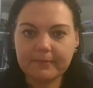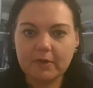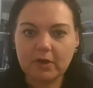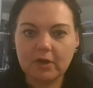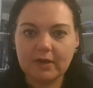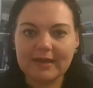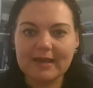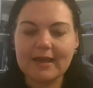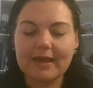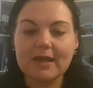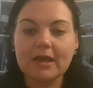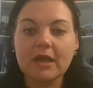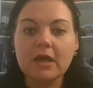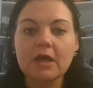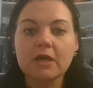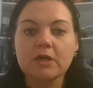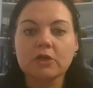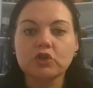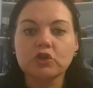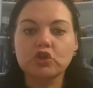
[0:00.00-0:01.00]
Okay,
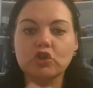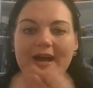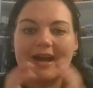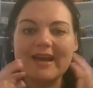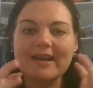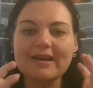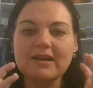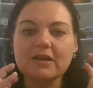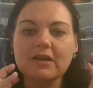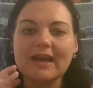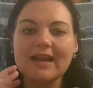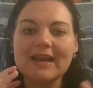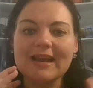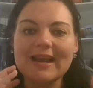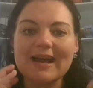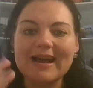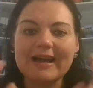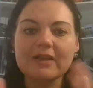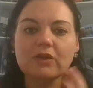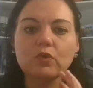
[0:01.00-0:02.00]
try and
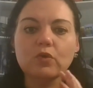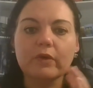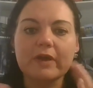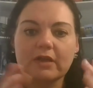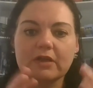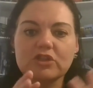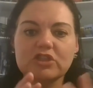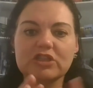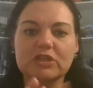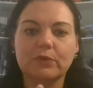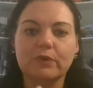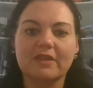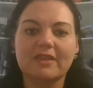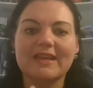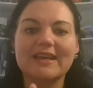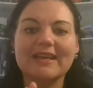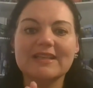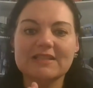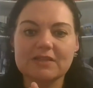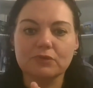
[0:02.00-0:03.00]
align your energy with
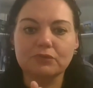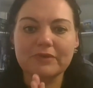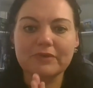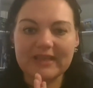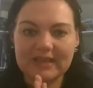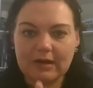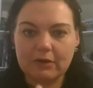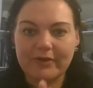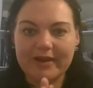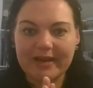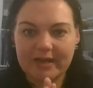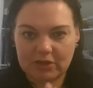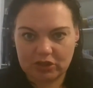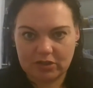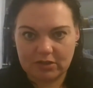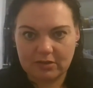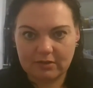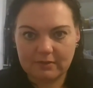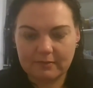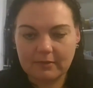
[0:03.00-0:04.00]
it's a
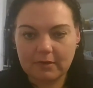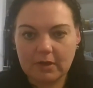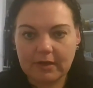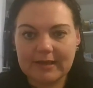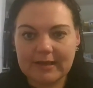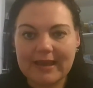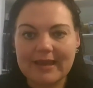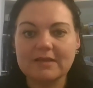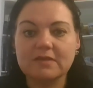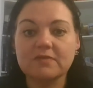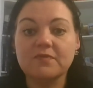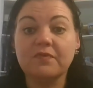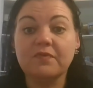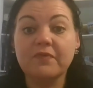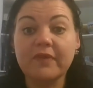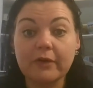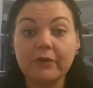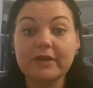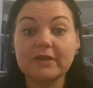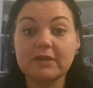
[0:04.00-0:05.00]
redirection. Okay, it's
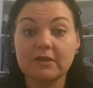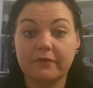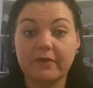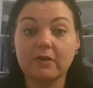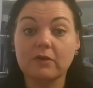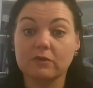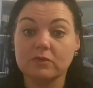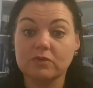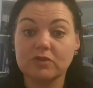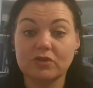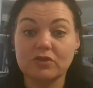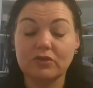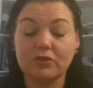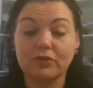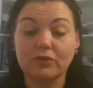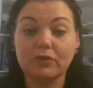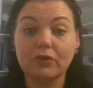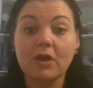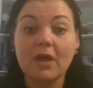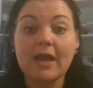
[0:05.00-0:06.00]
very difficult to
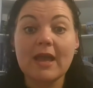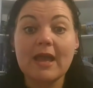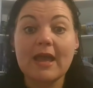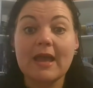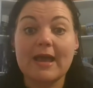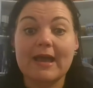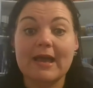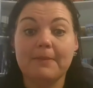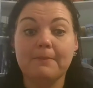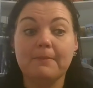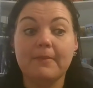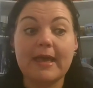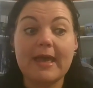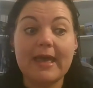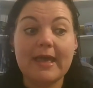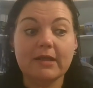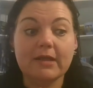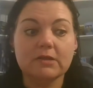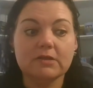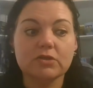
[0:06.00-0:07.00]
do,
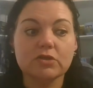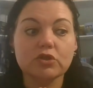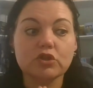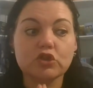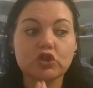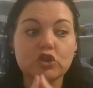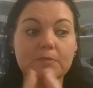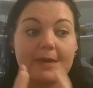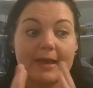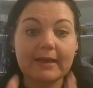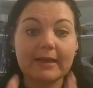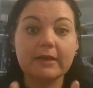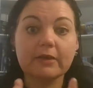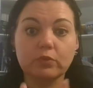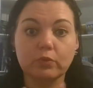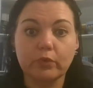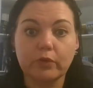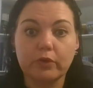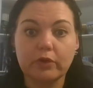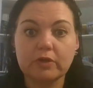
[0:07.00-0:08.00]
and to make it
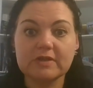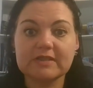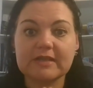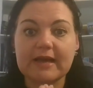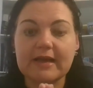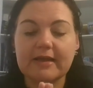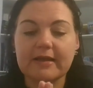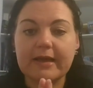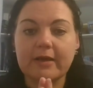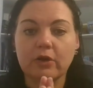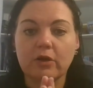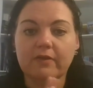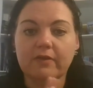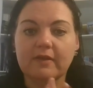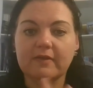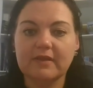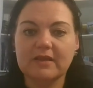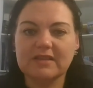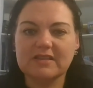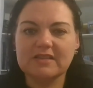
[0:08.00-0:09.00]
worse, I know
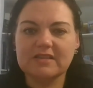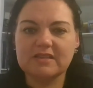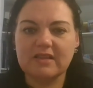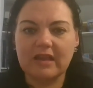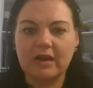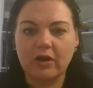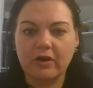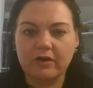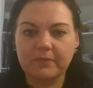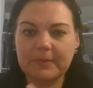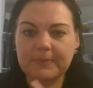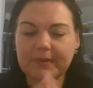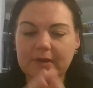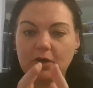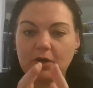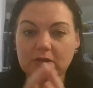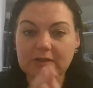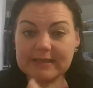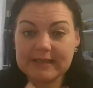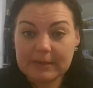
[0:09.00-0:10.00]
that there are a lot of people
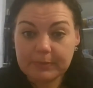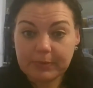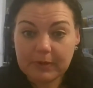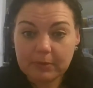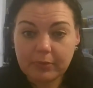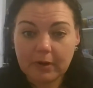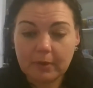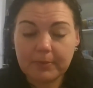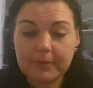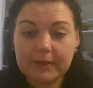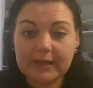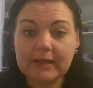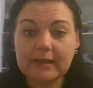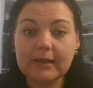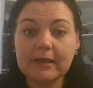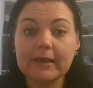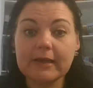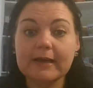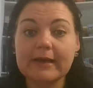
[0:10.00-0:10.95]
that aren't sleeping properly.